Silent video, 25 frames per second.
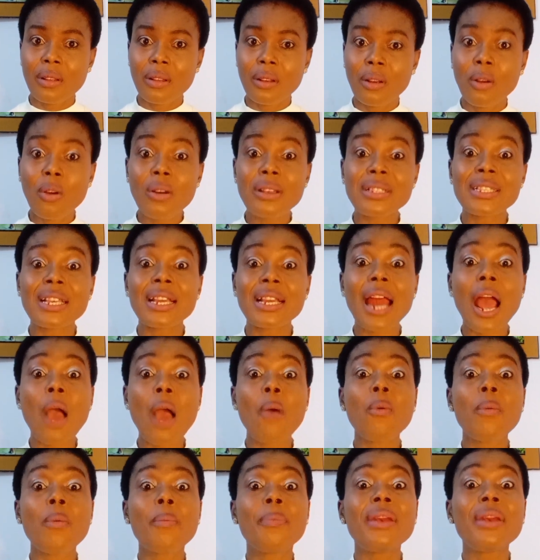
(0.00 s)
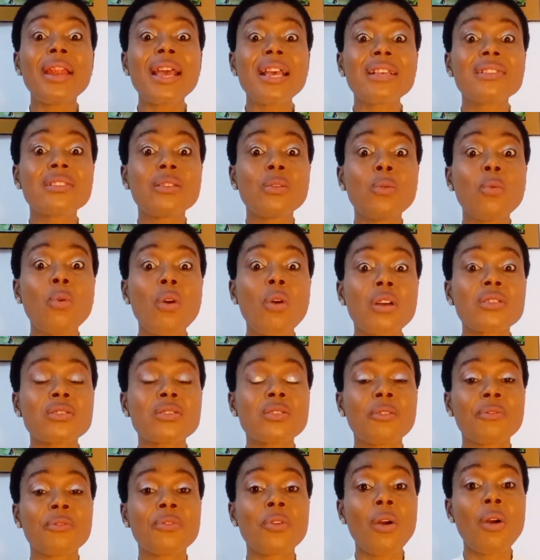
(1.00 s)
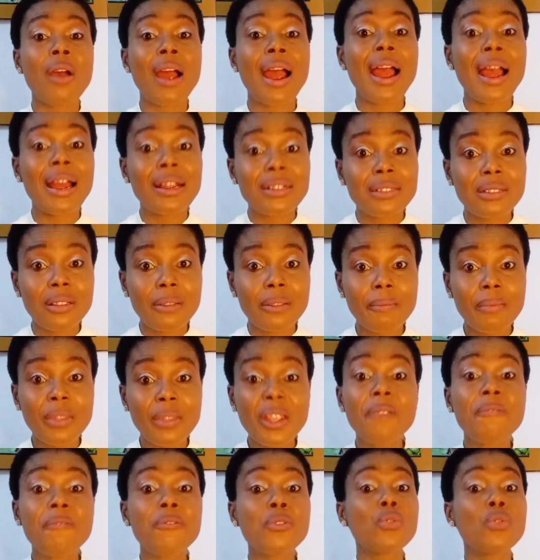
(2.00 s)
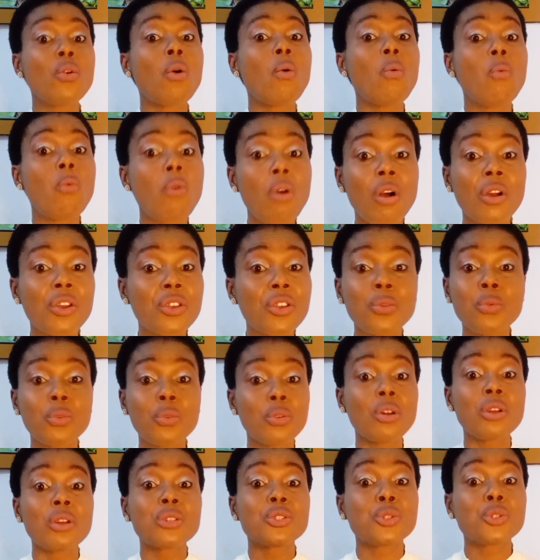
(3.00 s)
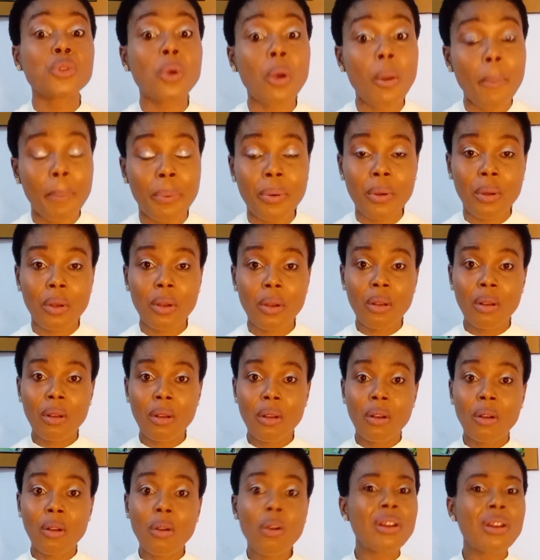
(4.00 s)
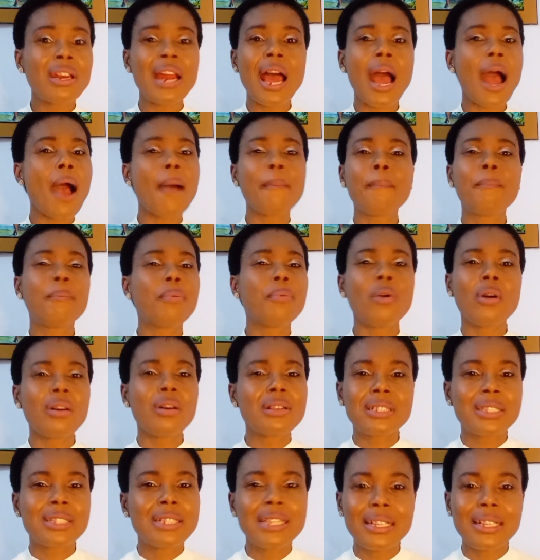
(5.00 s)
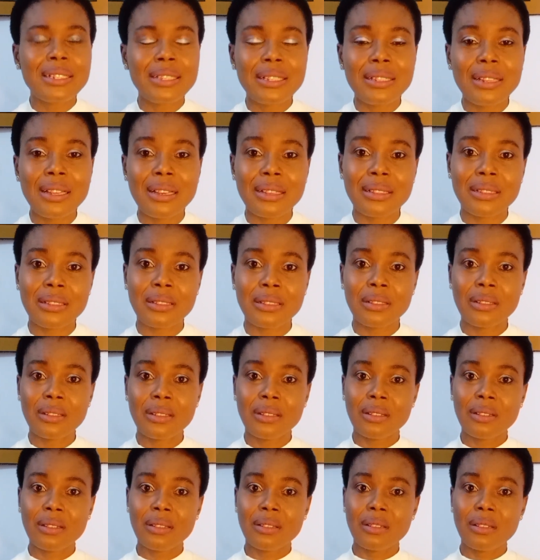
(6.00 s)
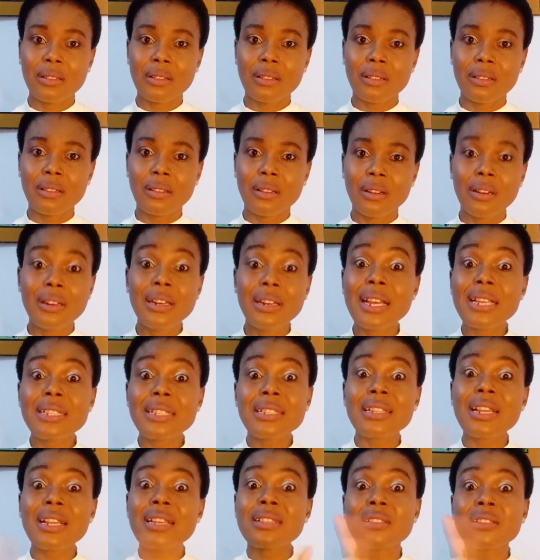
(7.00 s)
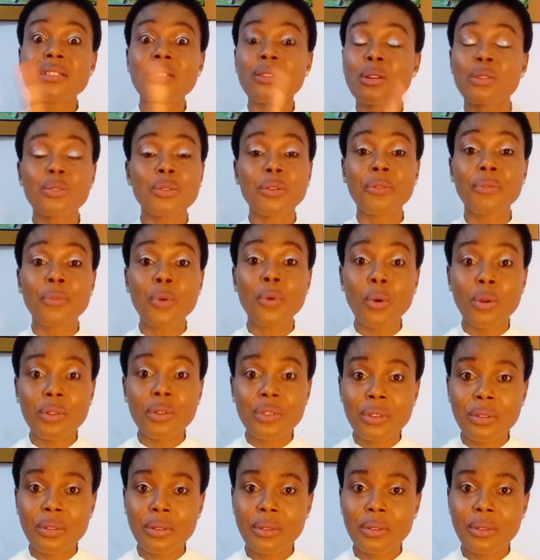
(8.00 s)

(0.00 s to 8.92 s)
God said, I will bless the works of your hand. If you don't work, you will not chop. God abhors laziness. Laziness is not of God.